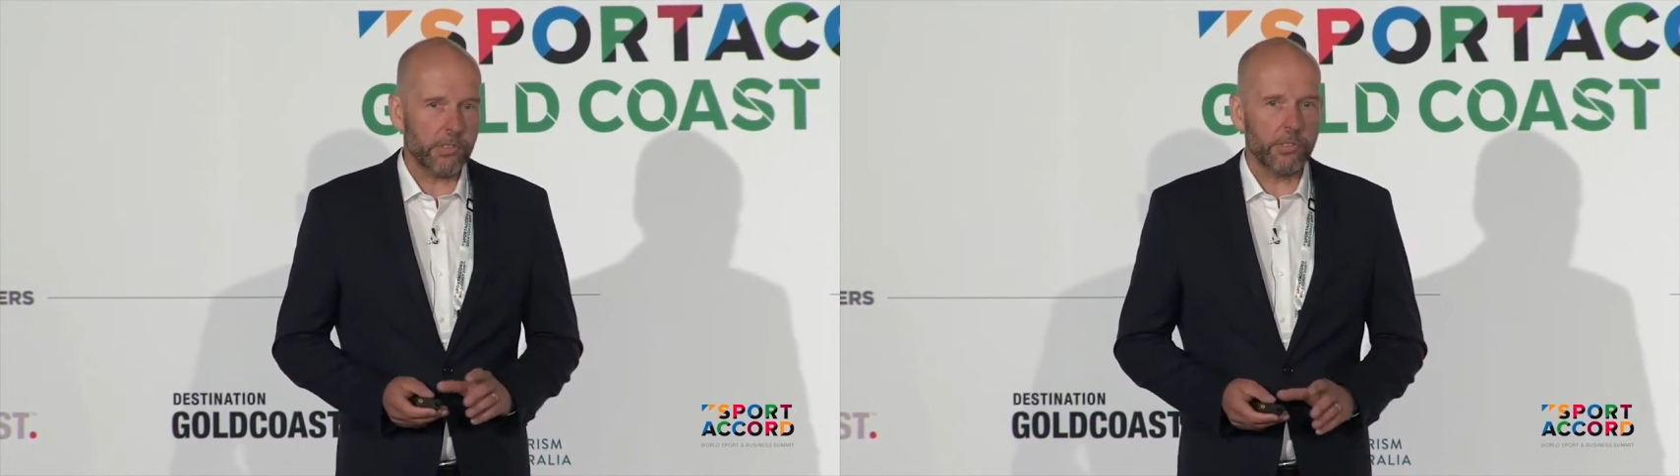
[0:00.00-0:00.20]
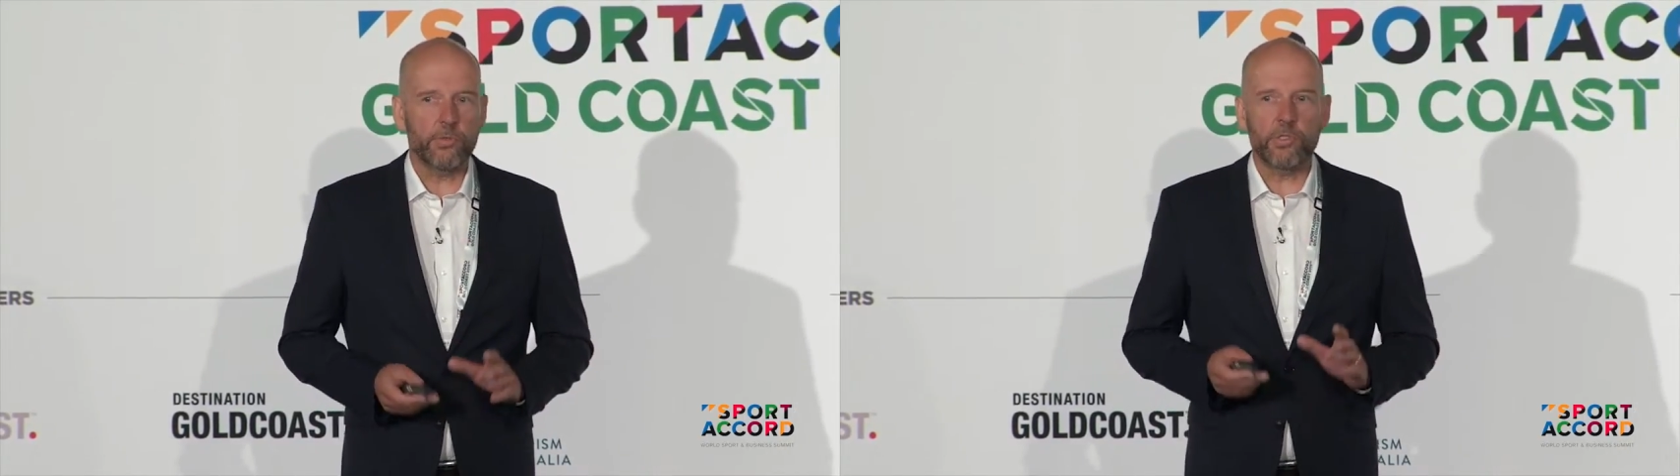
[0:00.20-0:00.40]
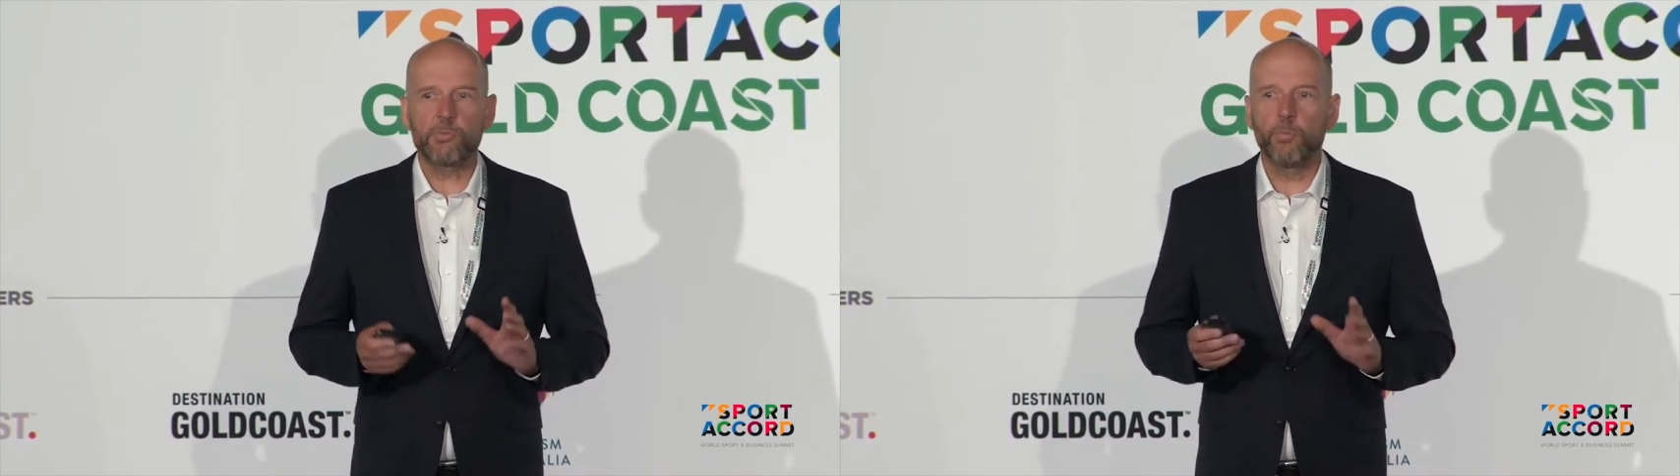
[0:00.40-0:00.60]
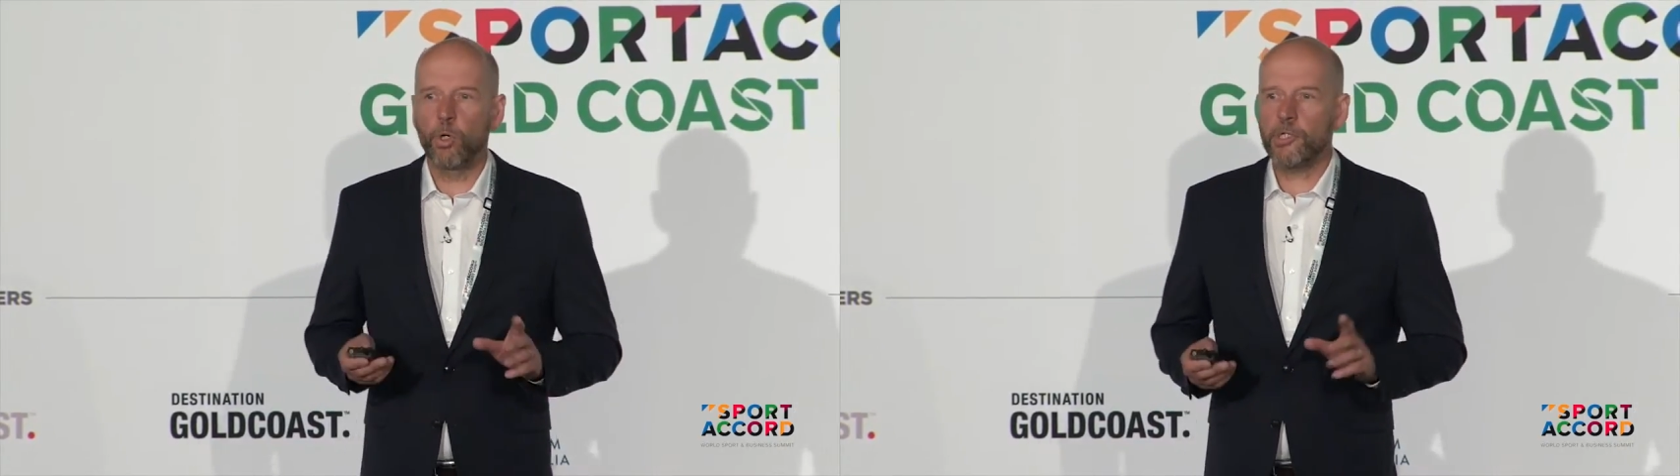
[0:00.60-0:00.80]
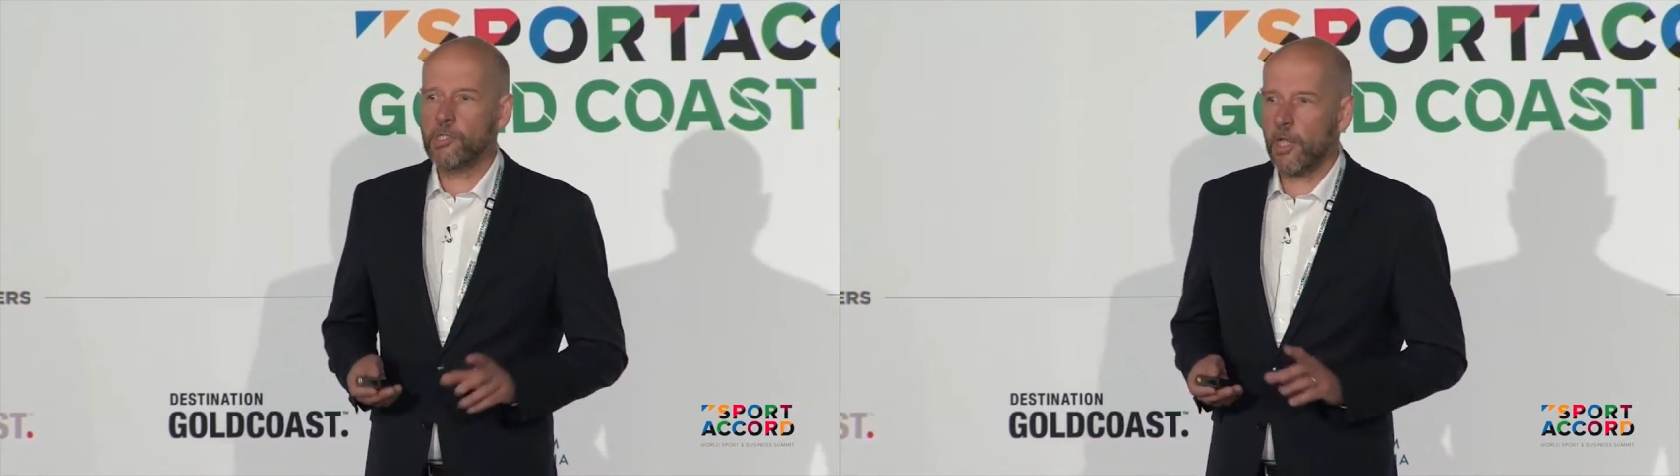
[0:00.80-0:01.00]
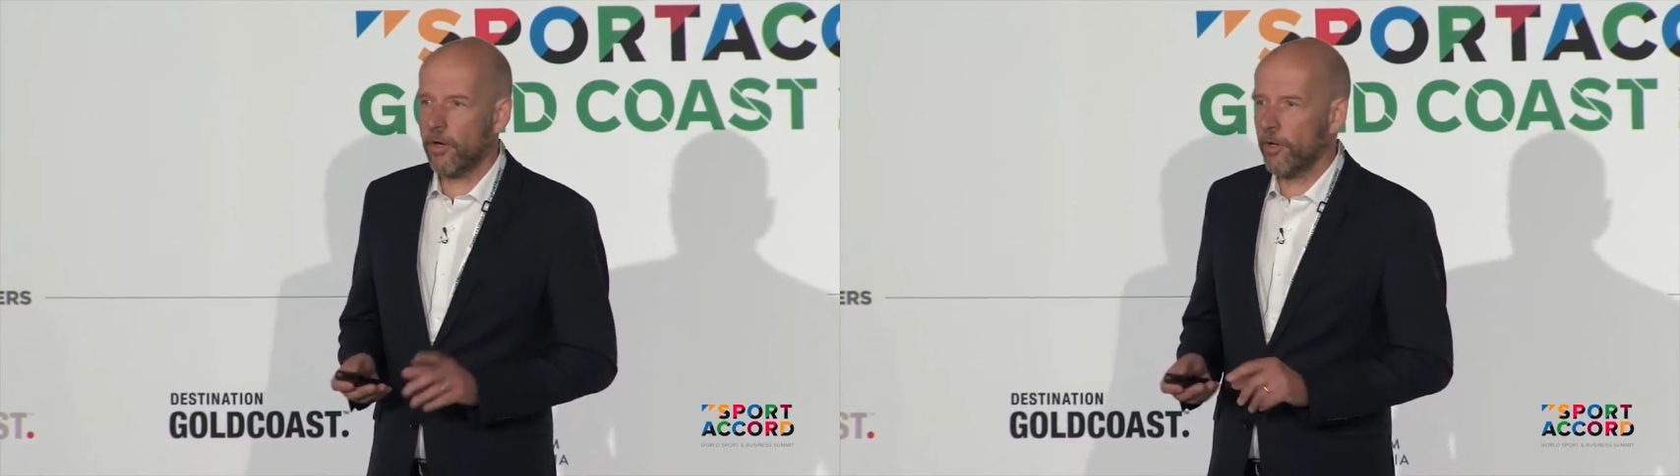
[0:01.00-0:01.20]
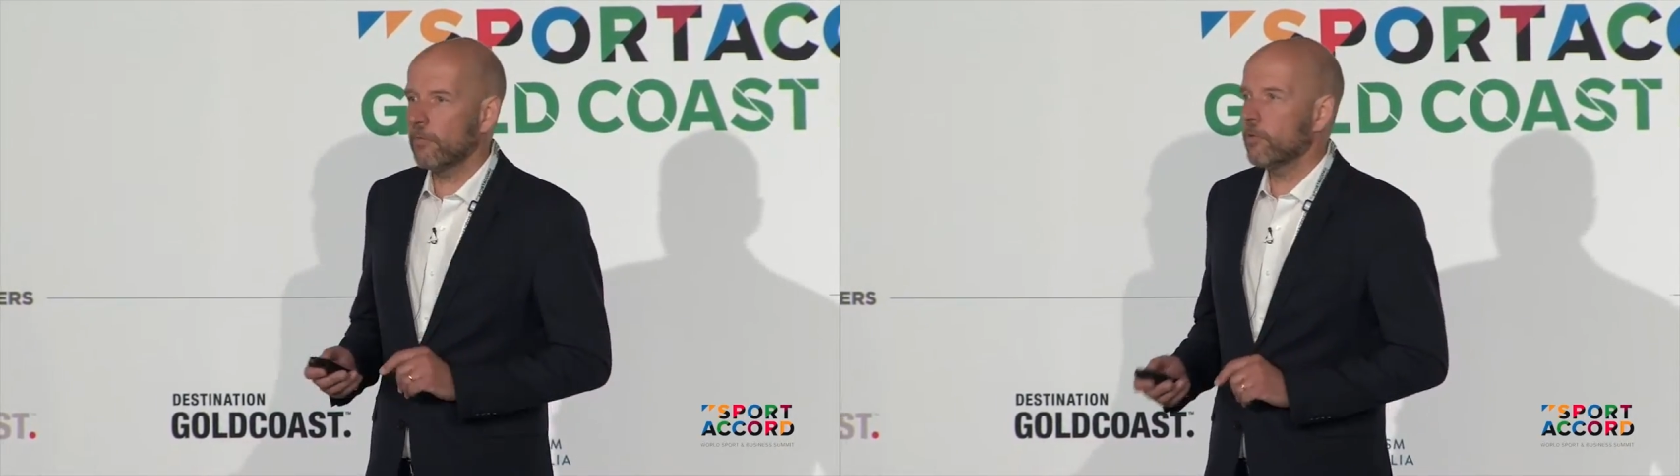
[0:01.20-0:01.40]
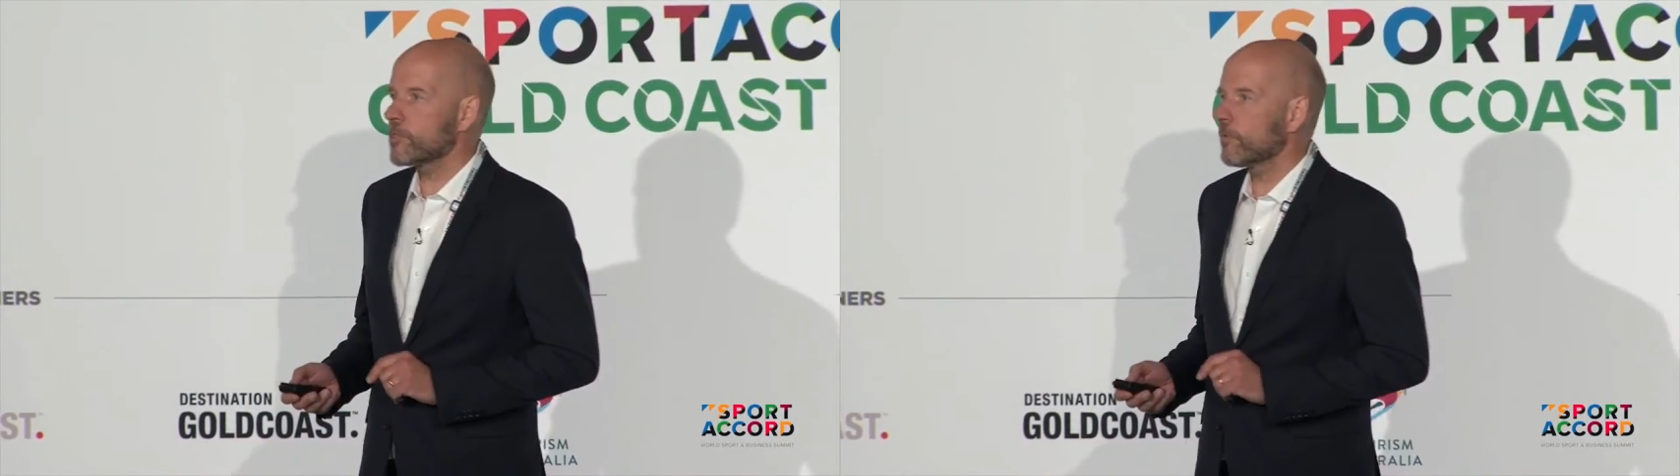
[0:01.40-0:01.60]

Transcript: So the sports area was